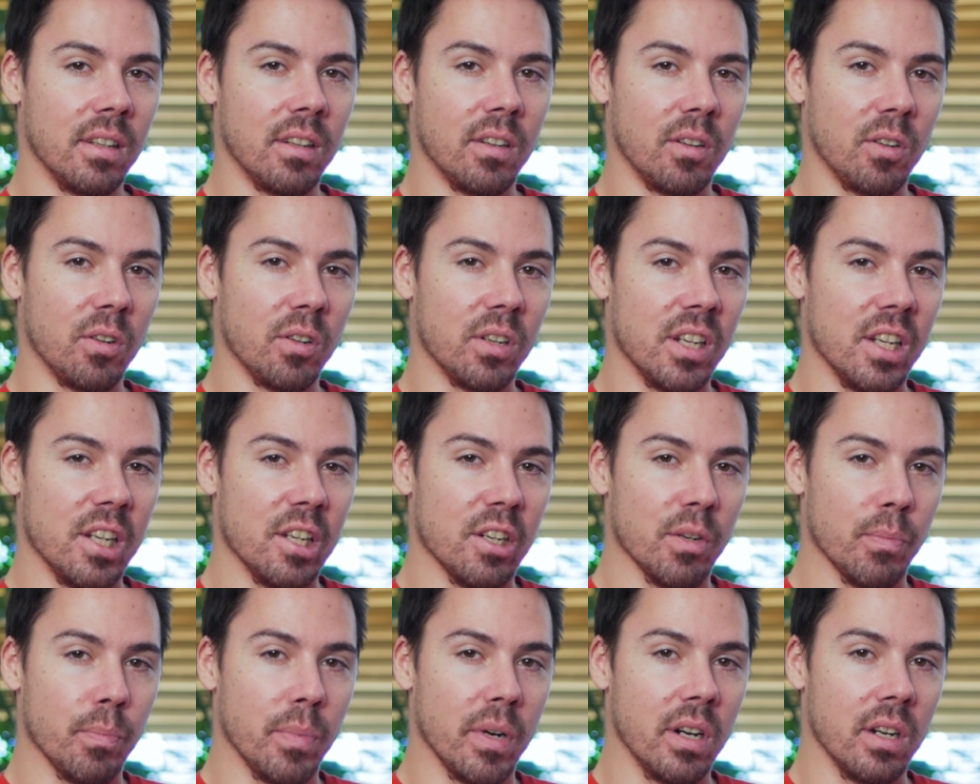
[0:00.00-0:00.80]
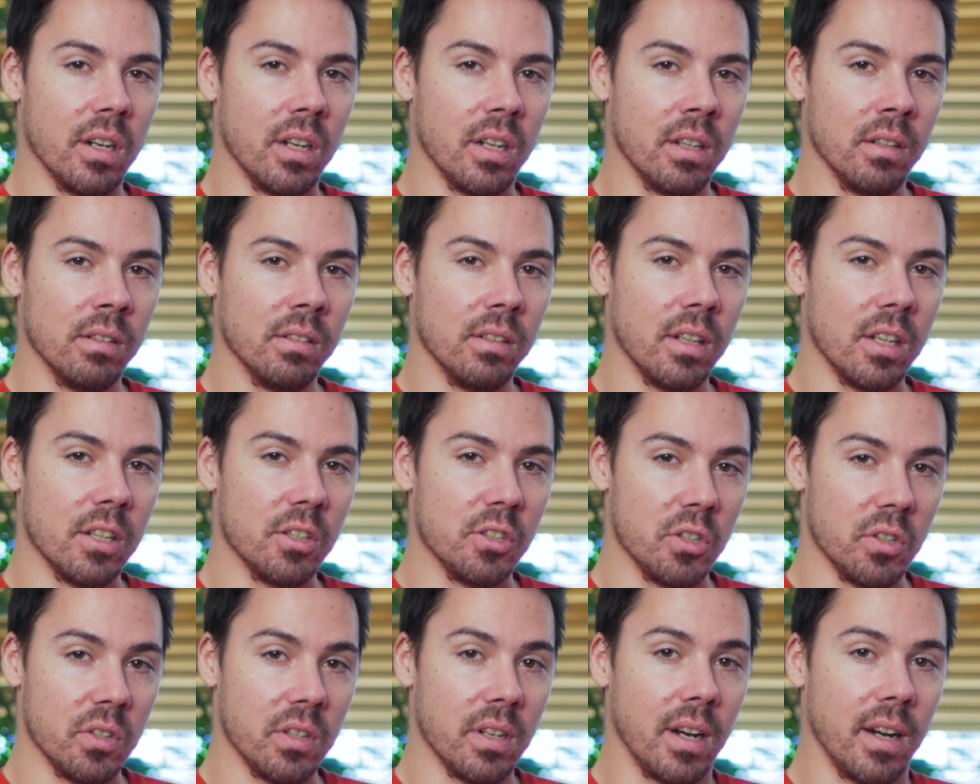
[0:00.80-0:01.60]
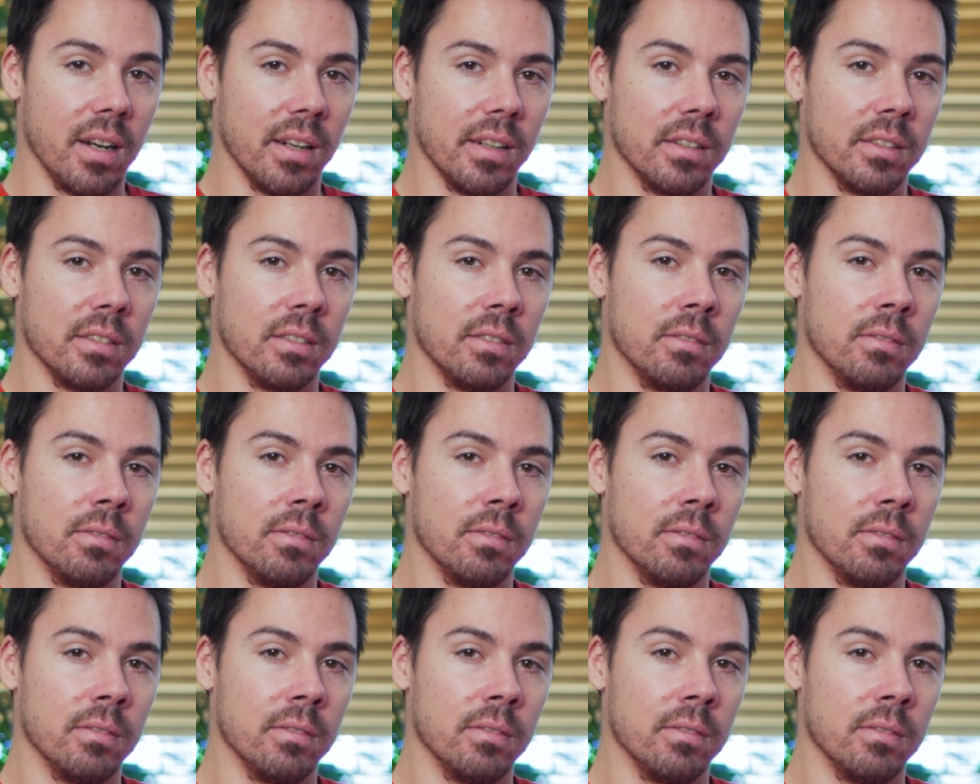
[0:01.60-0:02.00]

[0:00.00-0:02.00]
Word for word: Or eat your body as you die.